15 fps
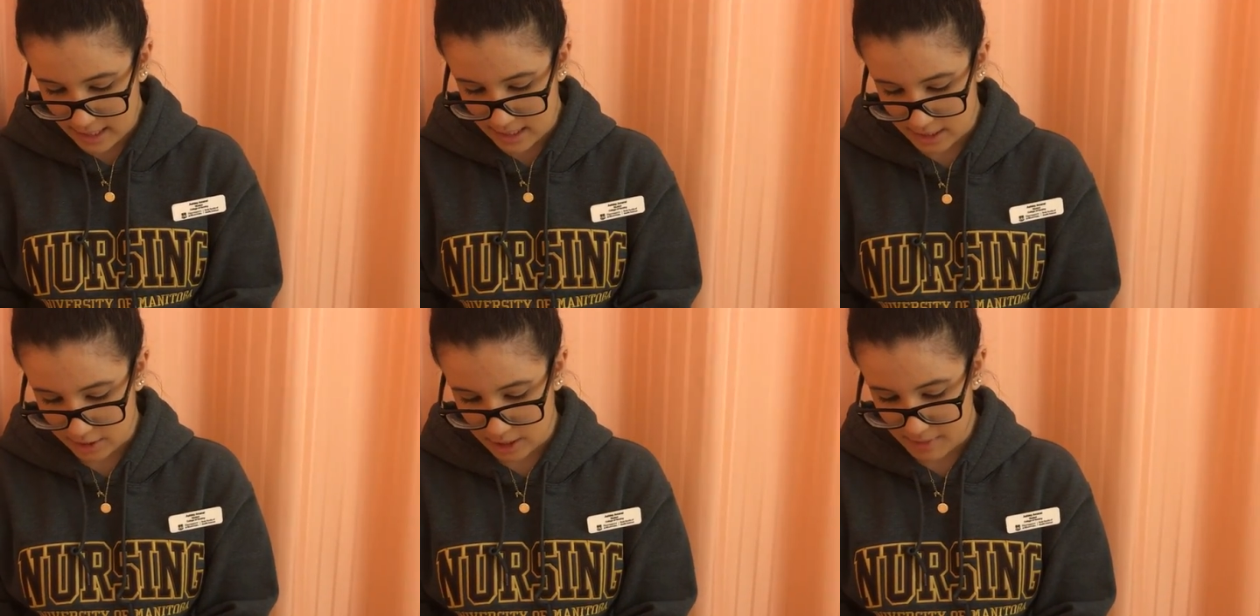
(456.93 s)
and
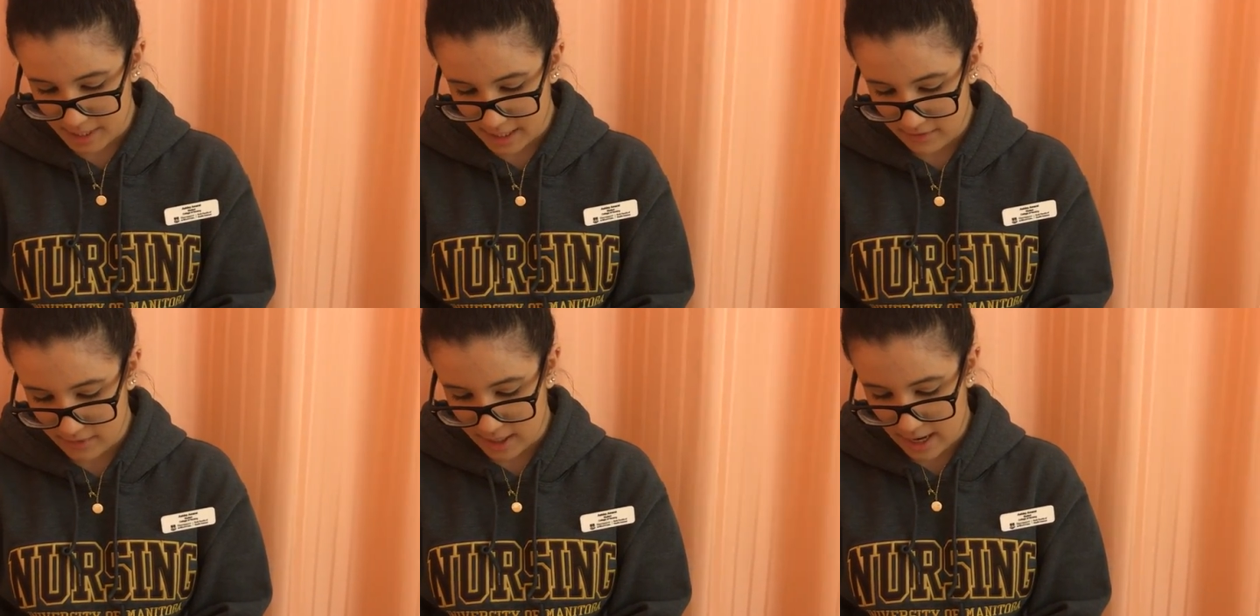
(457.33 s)
it's going to be
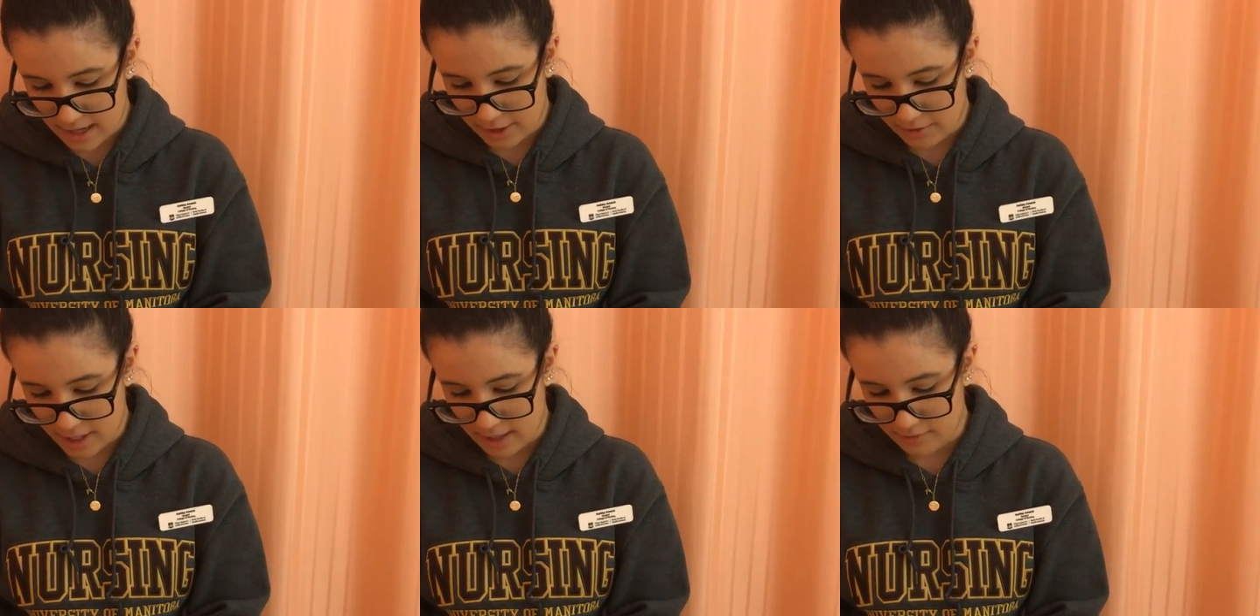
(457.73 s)
given at
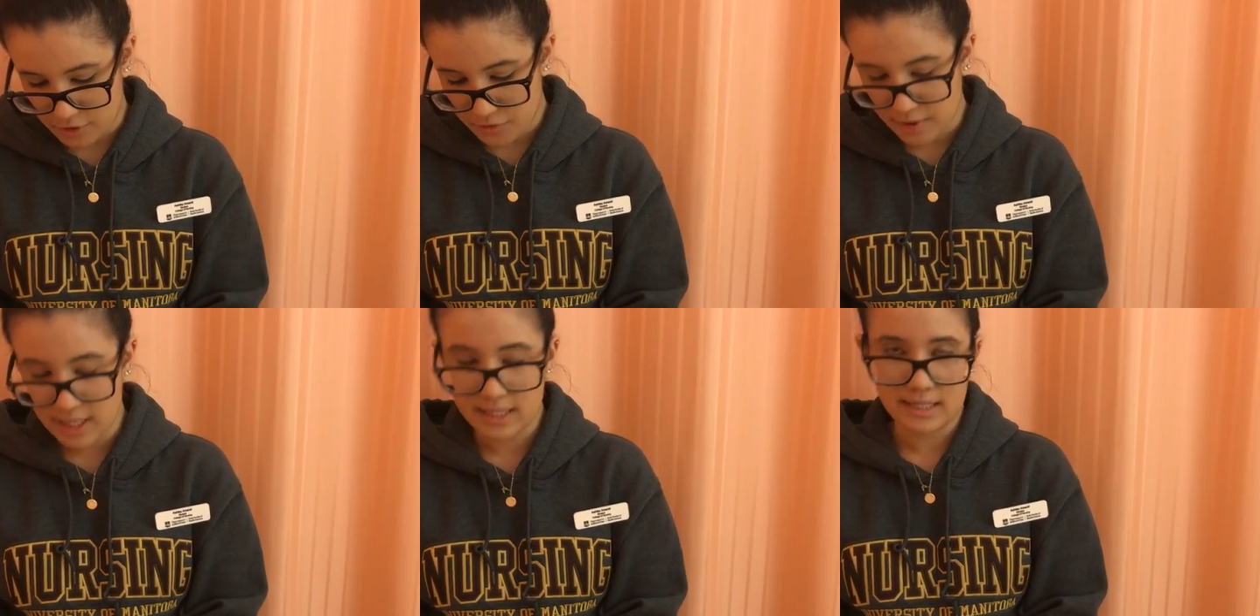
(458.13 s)
a rate of
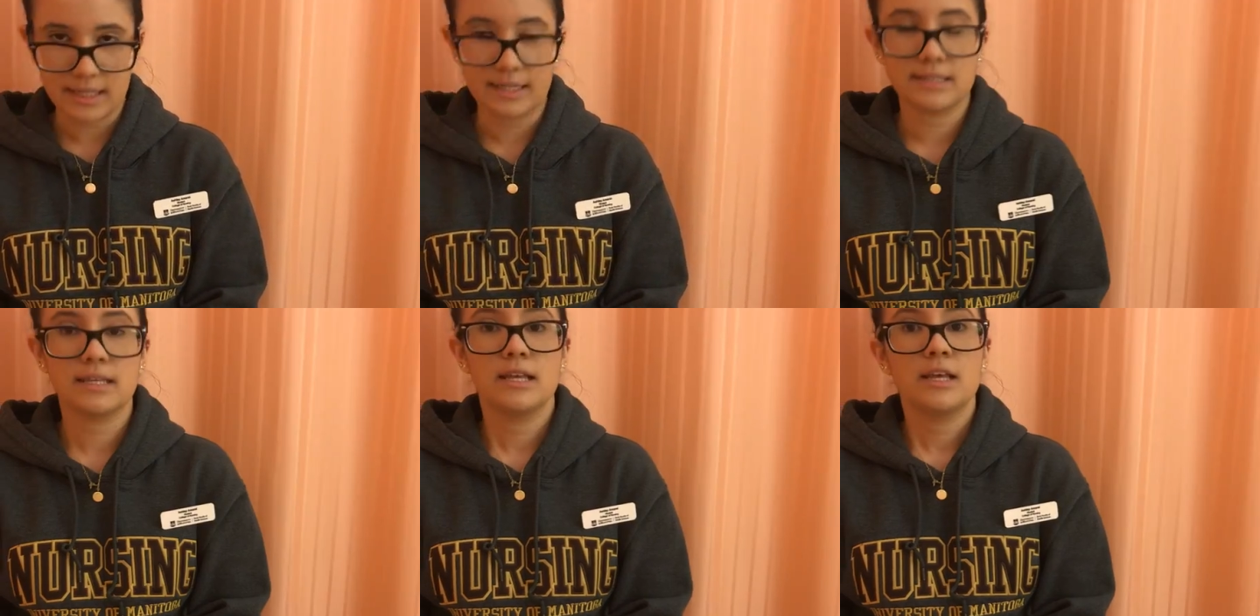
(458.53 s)

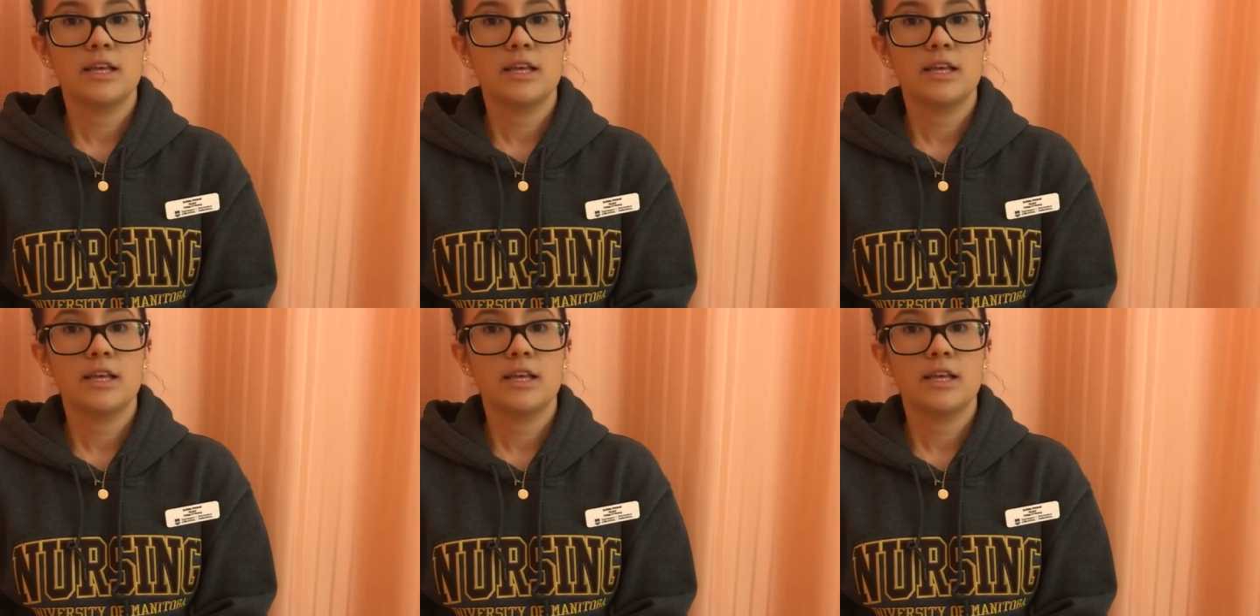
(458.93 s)
26